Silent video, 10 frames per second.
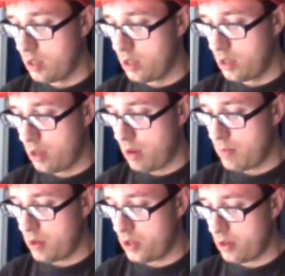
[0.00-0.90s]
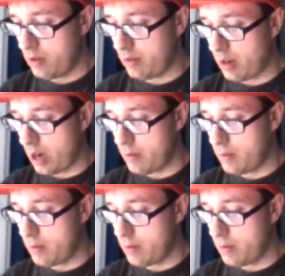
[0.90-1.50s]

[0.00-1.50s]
I think Michelle Pfeiffer.